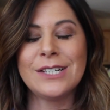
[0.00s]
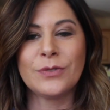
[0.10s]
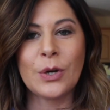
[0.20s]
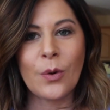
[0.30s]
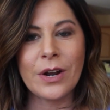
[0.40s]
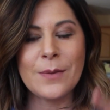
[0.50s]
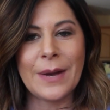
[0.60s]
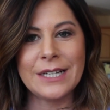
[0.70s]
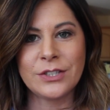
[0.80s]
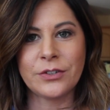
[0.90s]
is recording
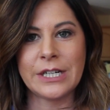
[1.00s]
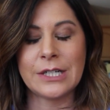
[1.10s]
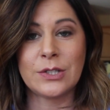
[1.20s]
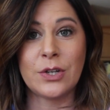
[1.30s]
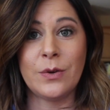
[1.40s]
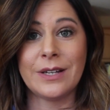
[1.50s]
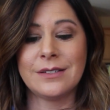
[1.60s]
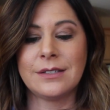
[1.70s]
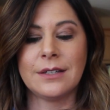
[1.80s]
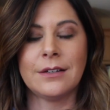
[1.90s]
my screen so you can
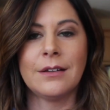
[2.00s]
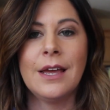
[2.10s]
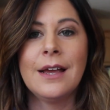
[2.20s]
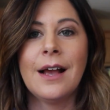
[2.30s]
still